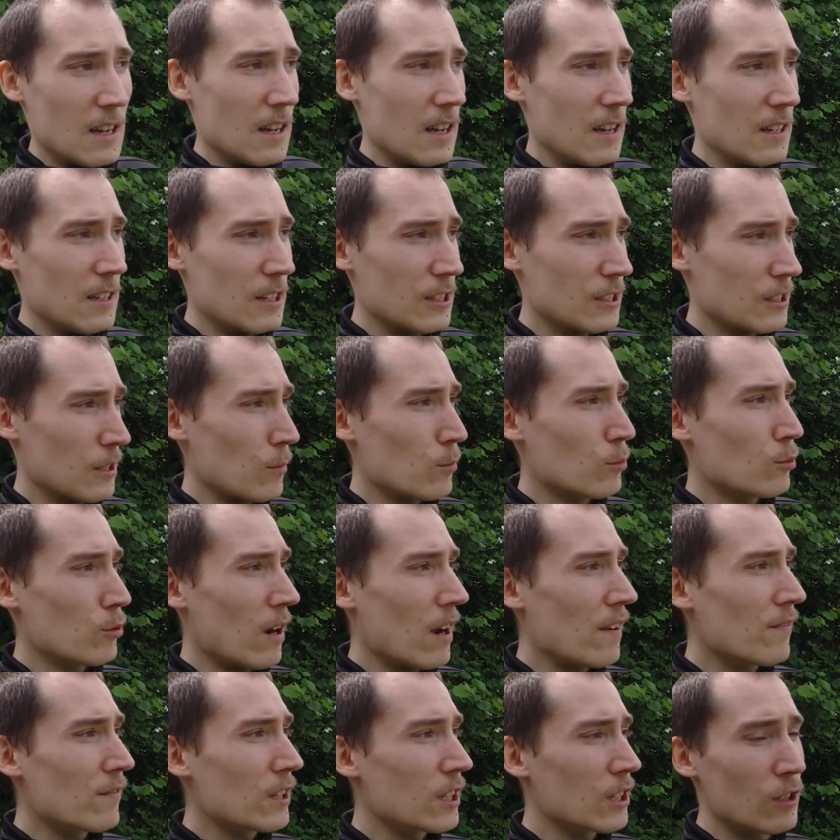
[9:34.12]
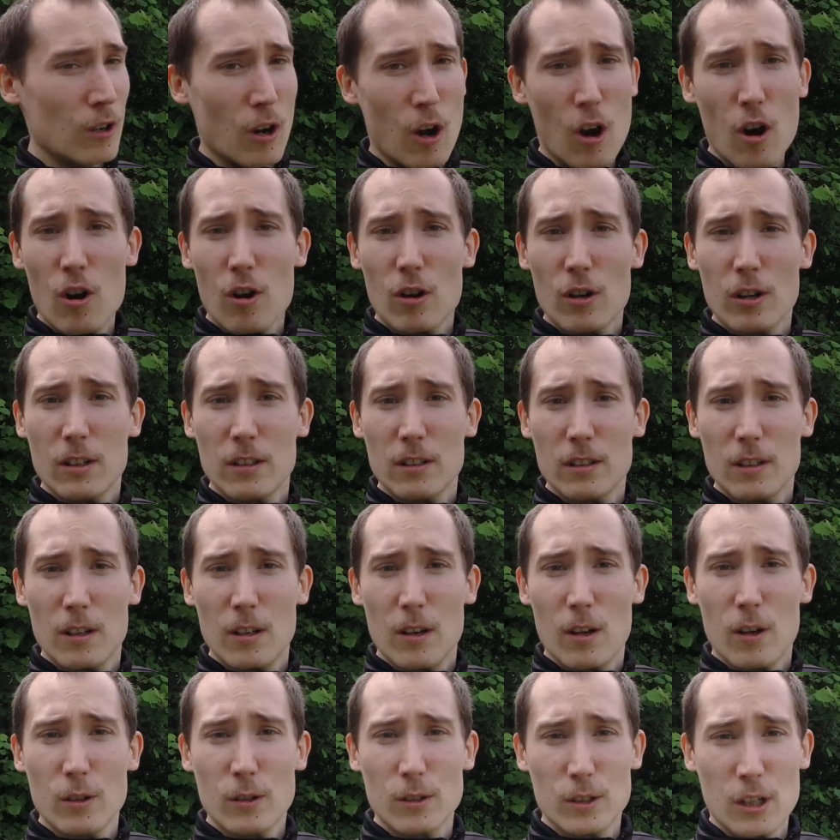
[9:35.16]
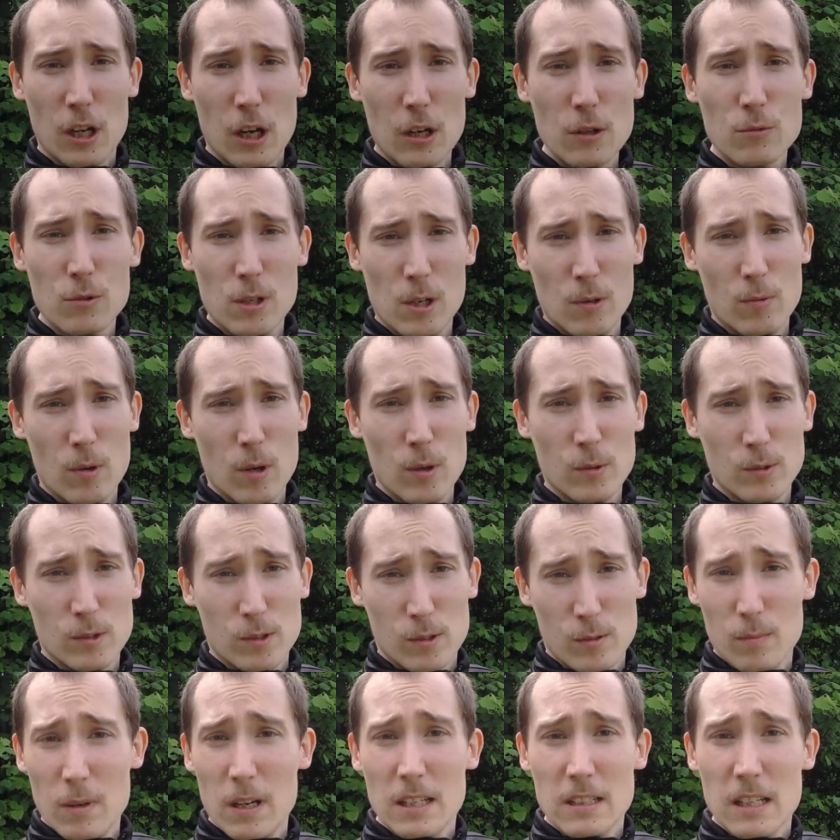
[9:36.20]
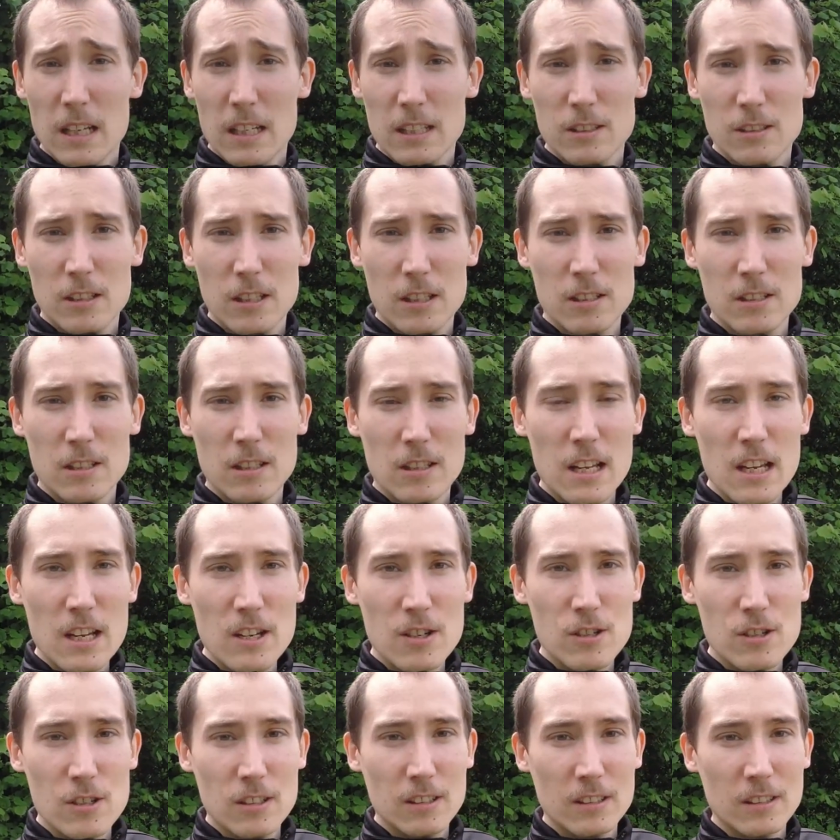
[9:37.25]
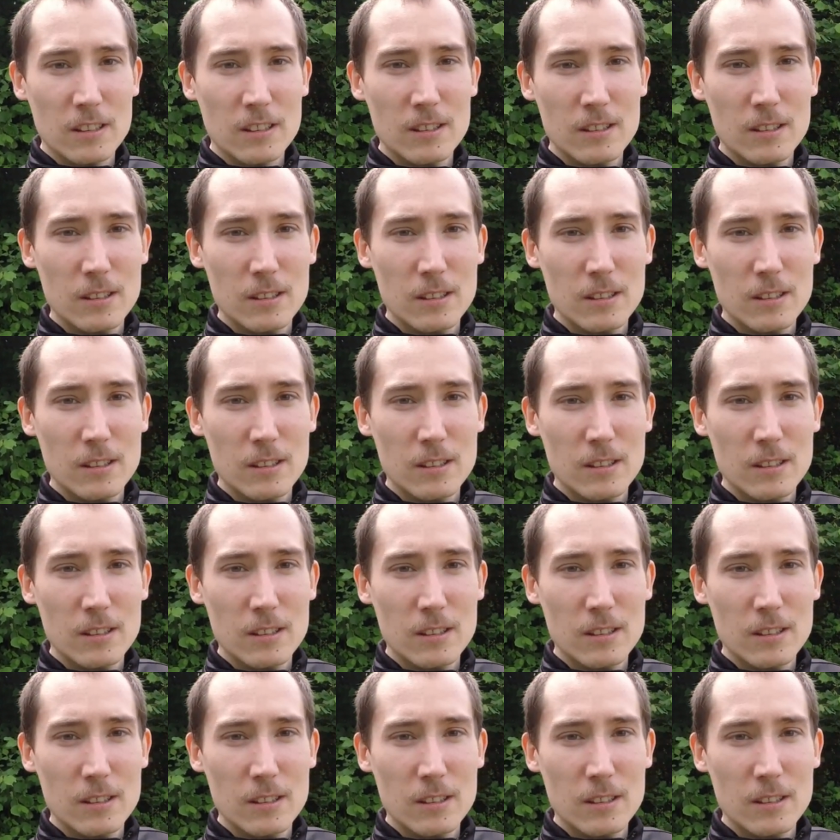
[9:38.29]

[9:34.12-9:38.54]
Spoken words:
And as I'm driving along the country roads to my next destination,